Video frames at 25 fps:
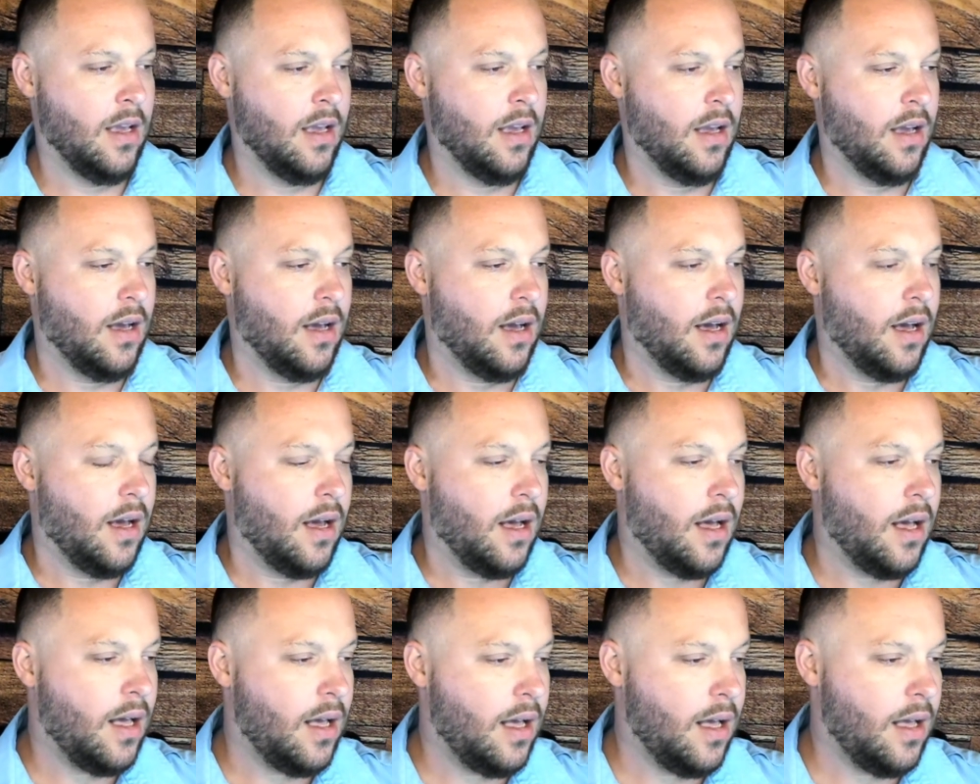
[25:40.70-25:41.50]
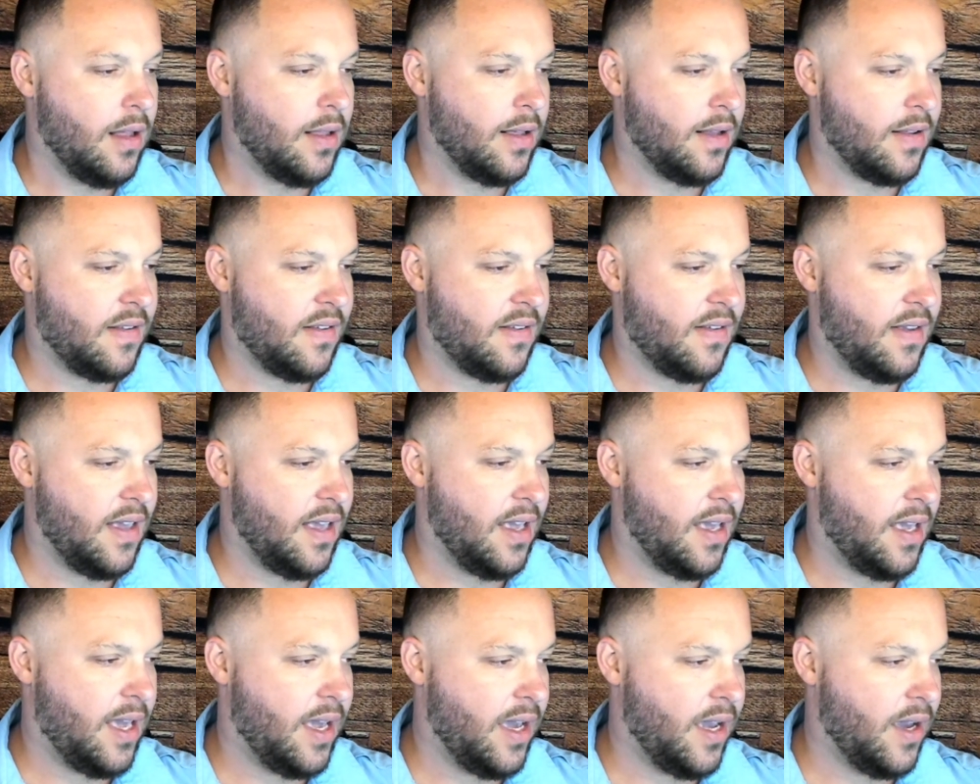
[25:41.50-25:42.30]
Uh, let's see
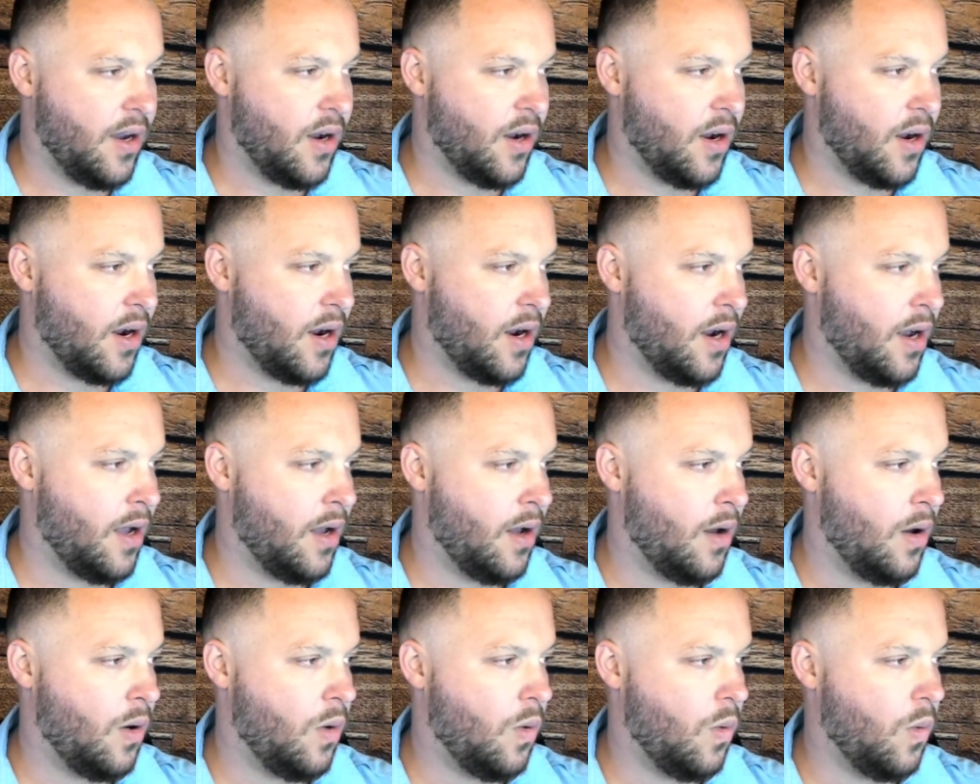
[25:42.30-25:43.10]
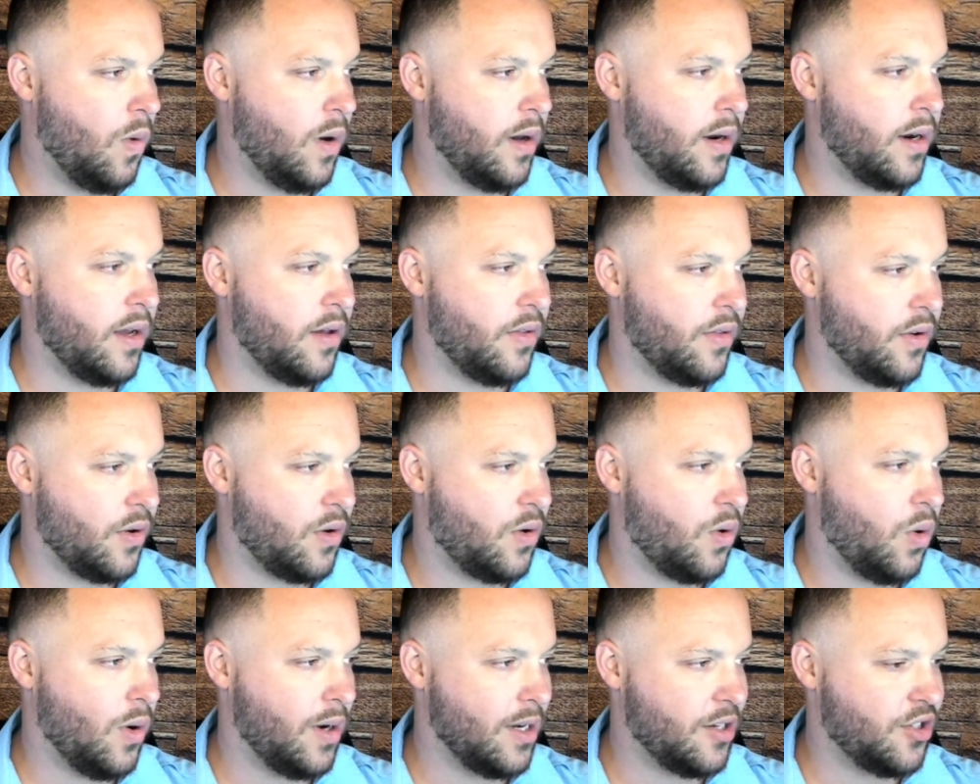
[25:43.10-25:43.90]
here. What other
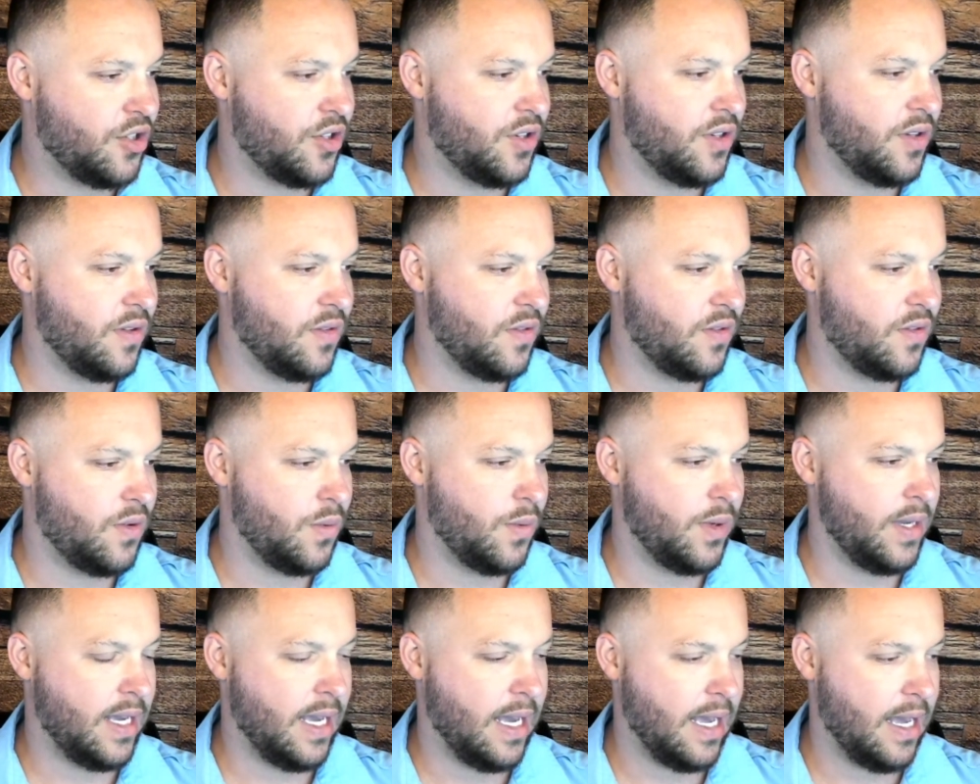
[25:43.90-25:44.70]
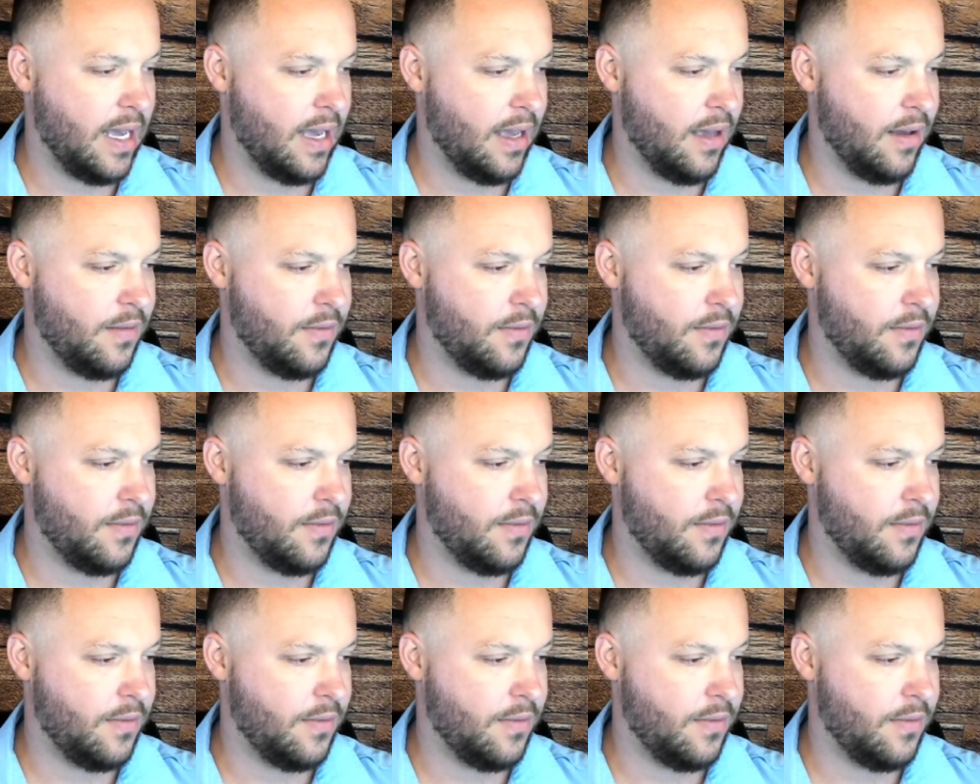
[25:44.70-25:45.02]
questions do we have?